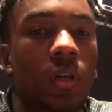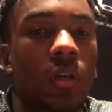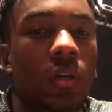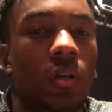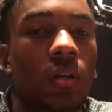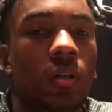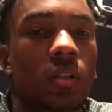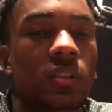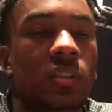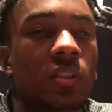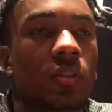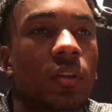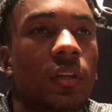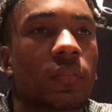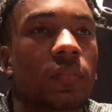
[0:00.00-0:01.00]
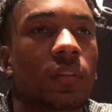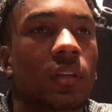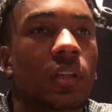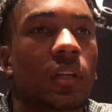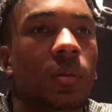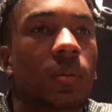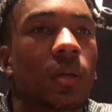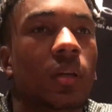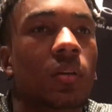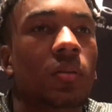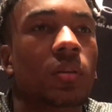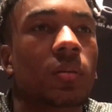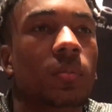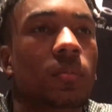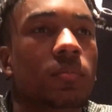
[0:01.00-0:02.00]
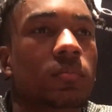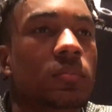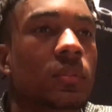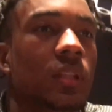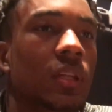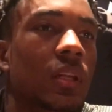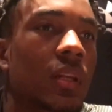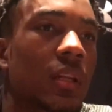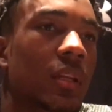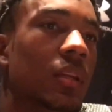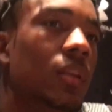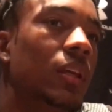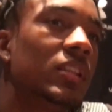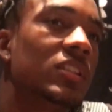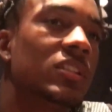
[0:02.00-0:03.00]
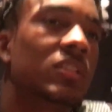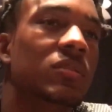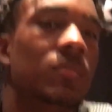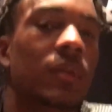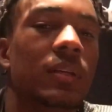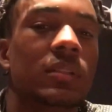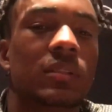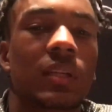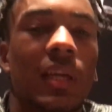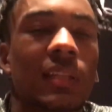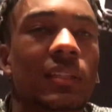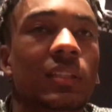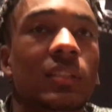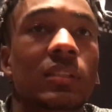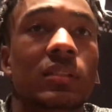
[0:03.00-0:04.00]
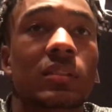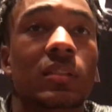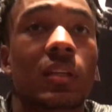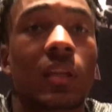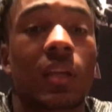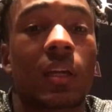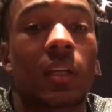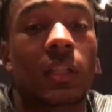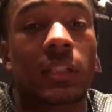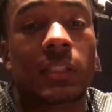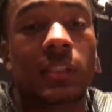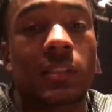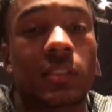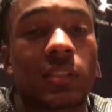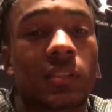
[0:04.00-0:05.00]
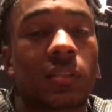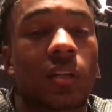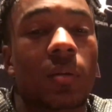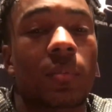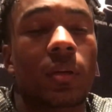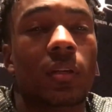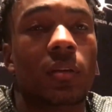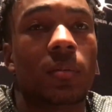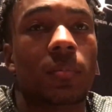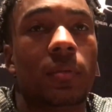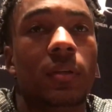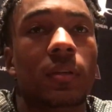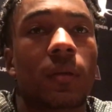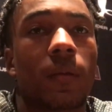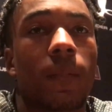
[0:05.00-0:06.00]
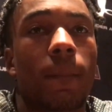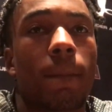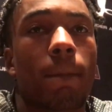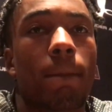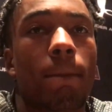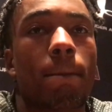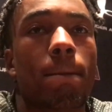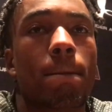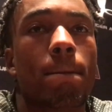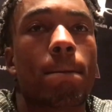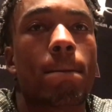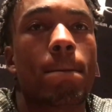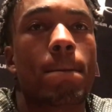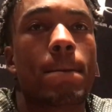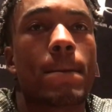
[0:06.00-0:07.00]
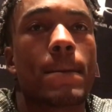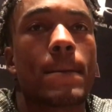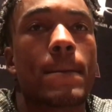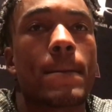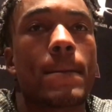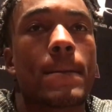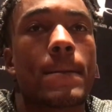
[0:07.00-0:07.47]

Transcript: Uh, it's a great feeling coming out here with the nation's best athletes and just come in and compete. Has this always